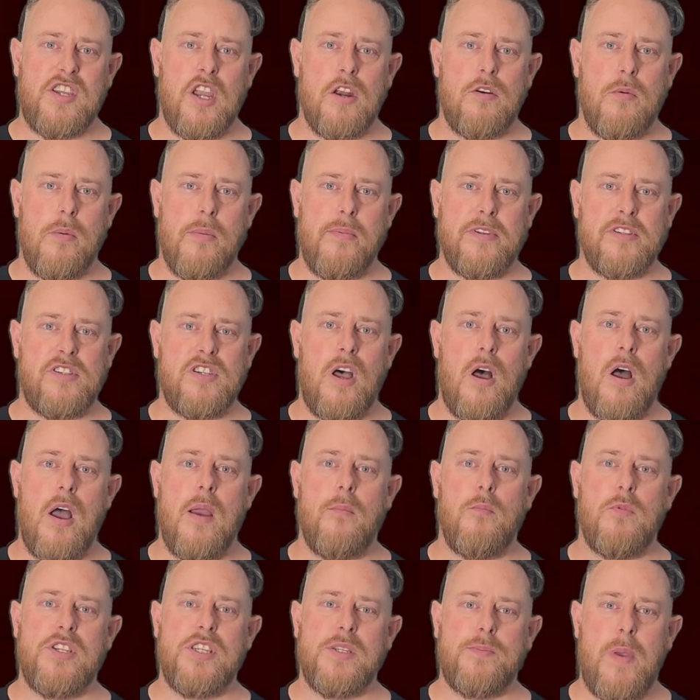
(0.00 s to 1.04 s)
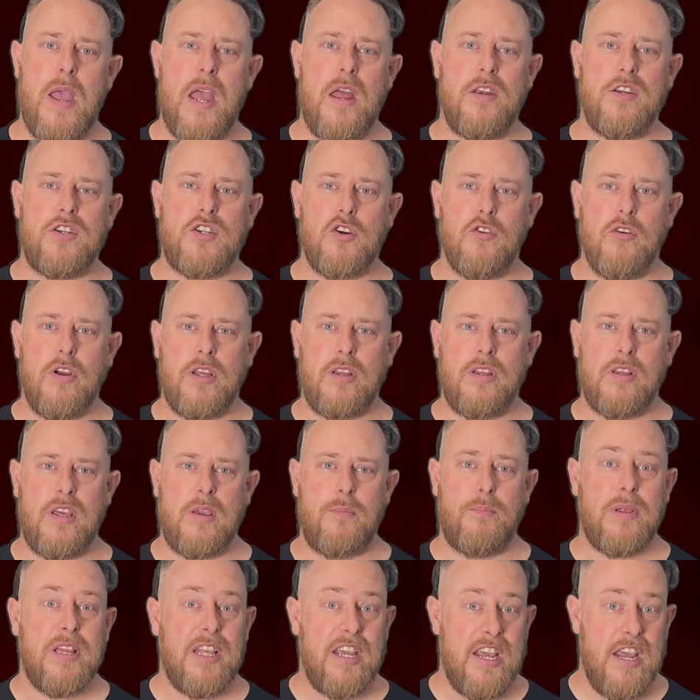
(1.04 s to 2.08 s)
Considerable time was spent
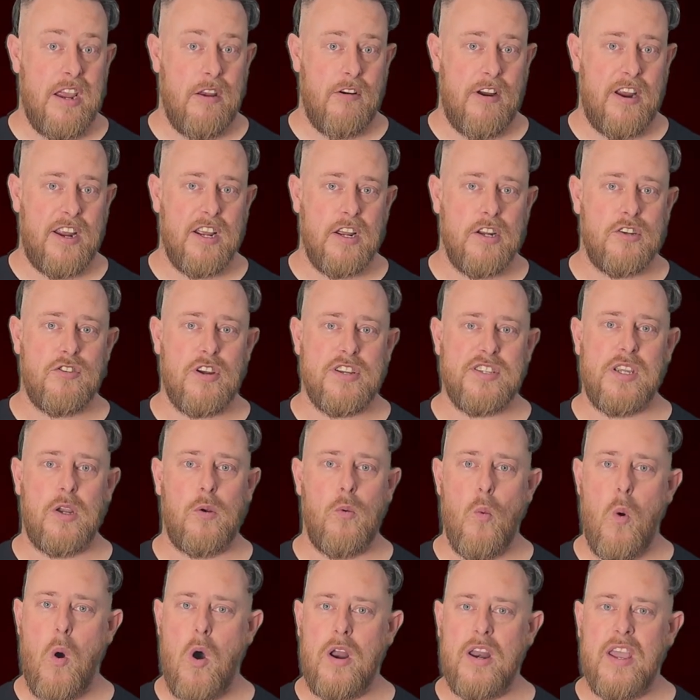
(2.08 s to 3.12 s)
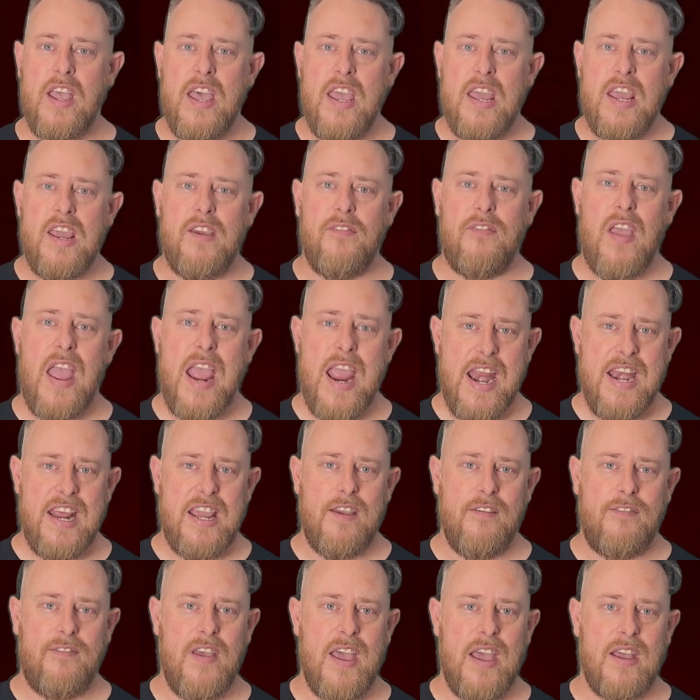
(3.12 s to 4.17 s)
during the plea hearing addressing what, if
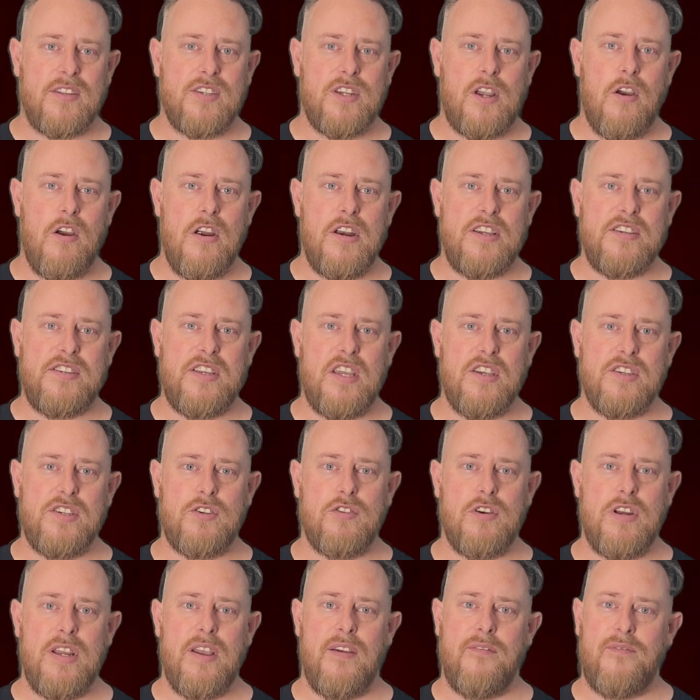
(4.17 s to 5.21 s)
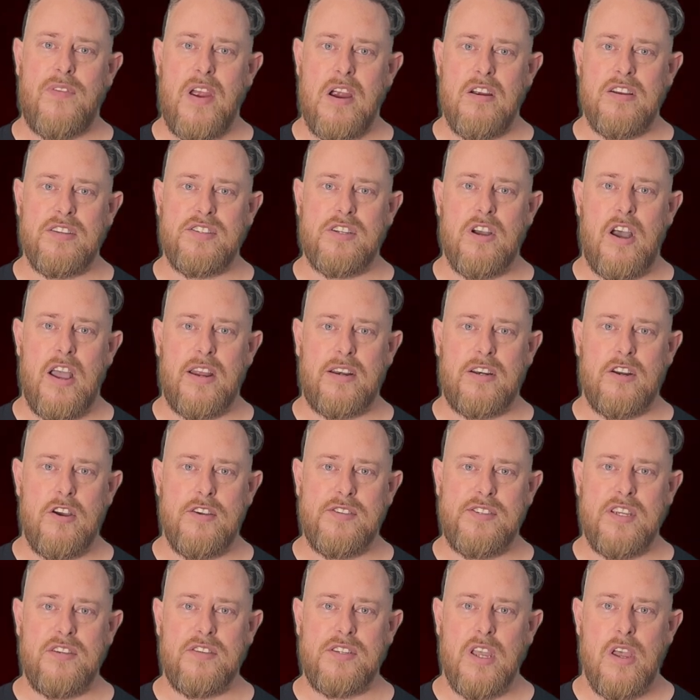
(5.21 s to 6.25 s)
any, effect Codey's history and various
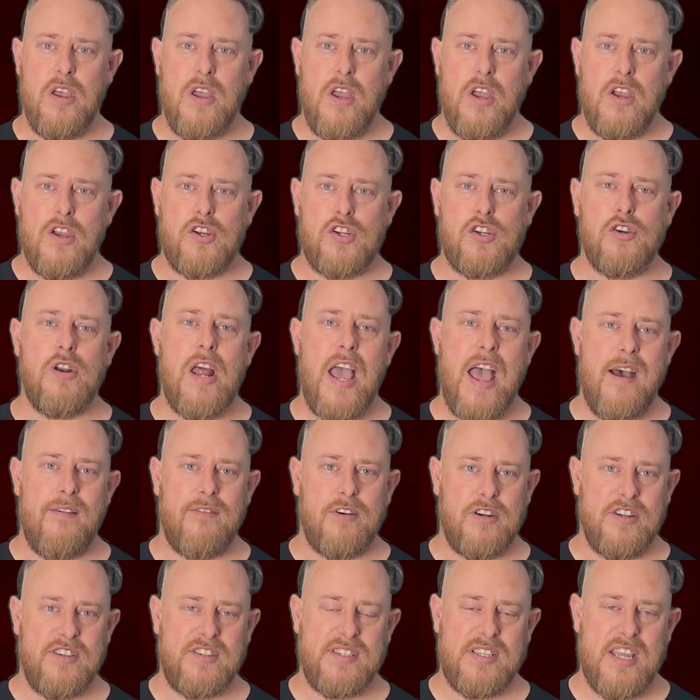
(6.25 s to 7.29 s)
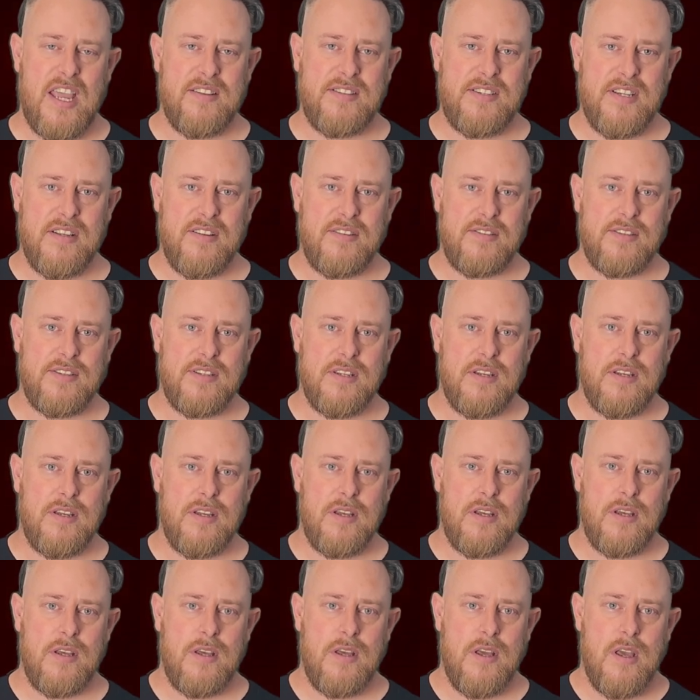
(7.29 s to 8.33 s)
diagnoses should have on his sentence.
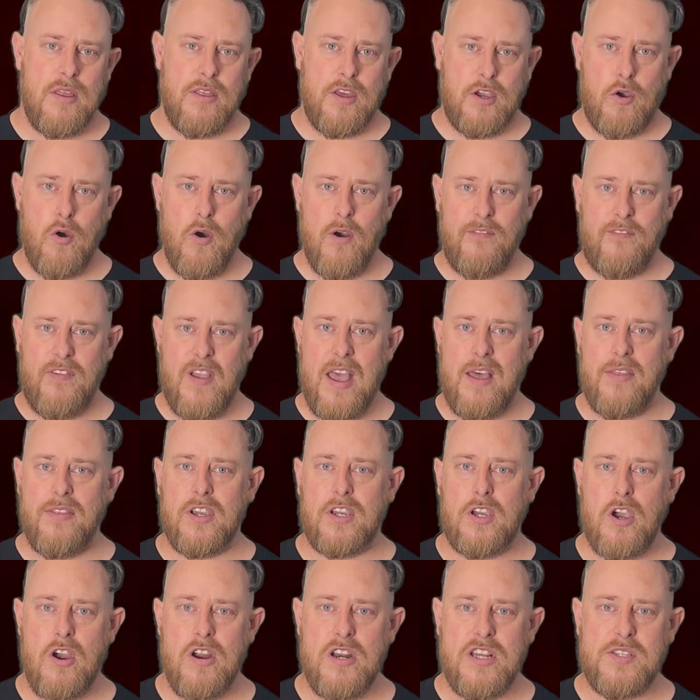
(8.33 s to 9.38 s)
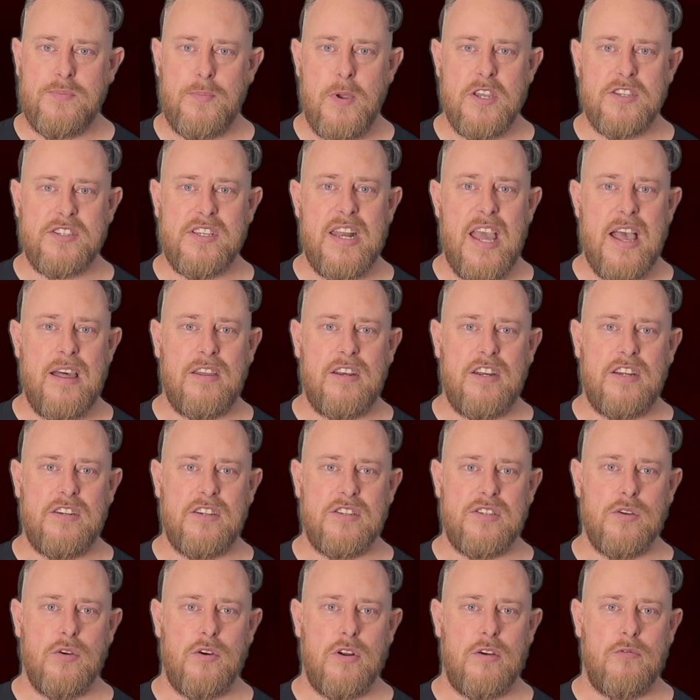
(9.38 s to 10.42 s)
The court found that Codey's
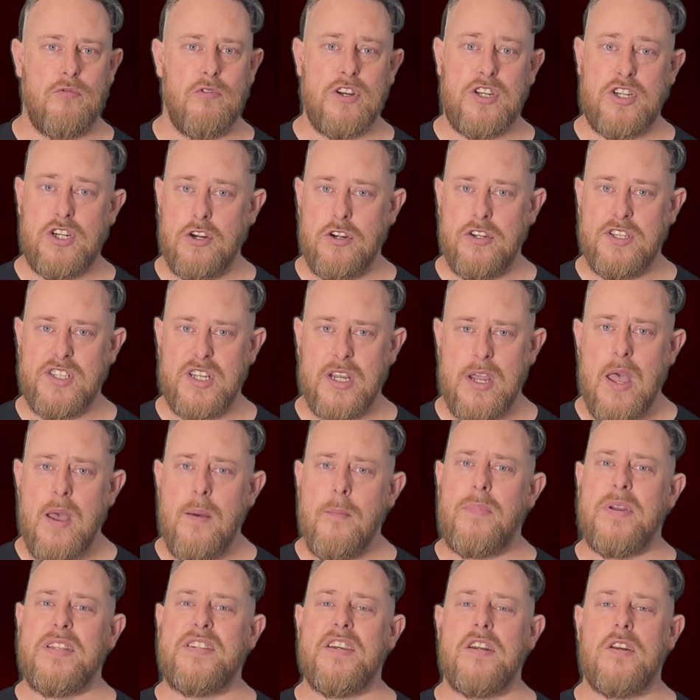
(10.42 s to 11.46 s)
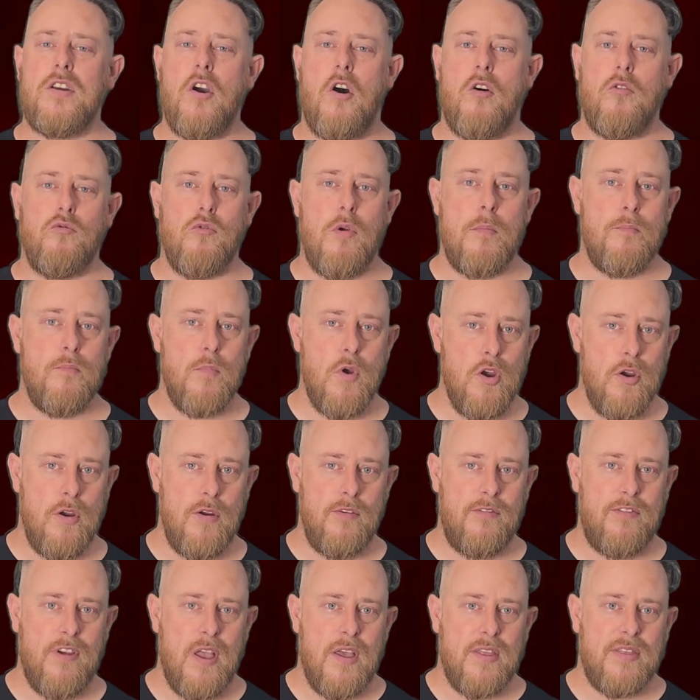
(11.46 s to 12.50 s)
personality disorder reduced, but did not
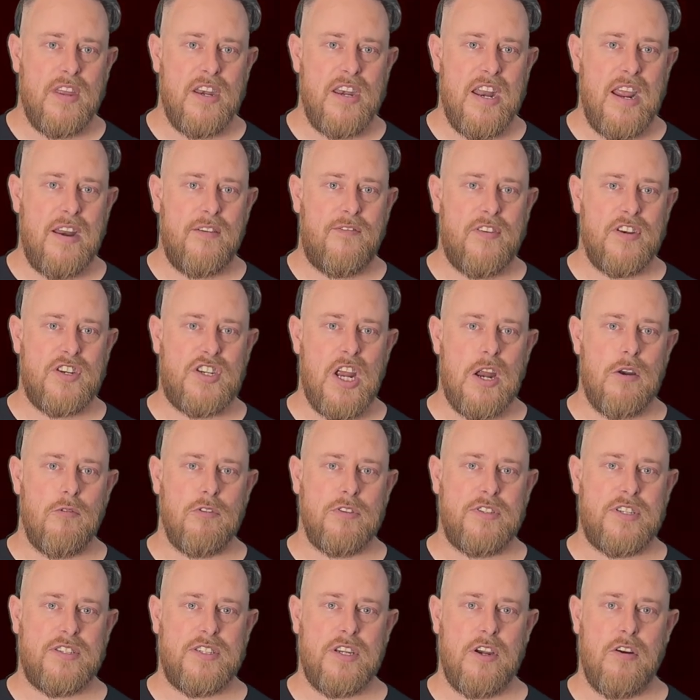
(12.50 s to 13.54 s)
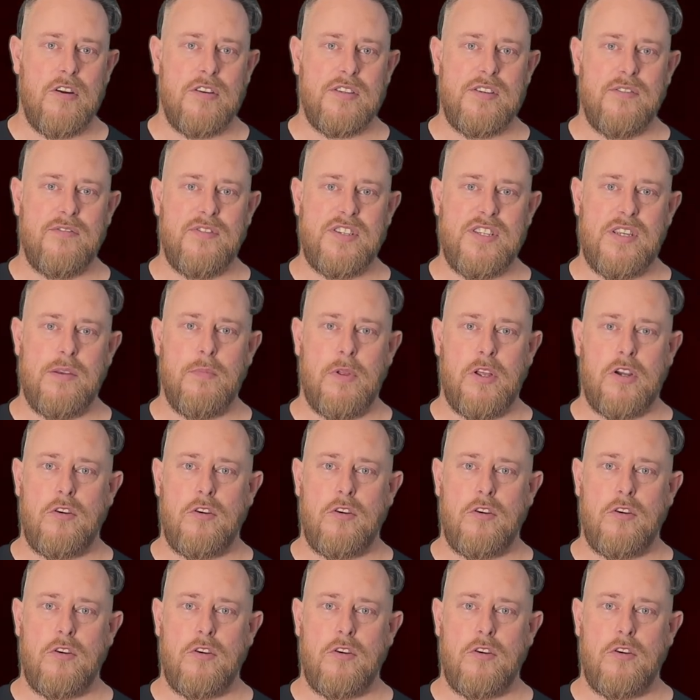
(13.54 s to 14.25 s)
remove, the need for general deterrence of a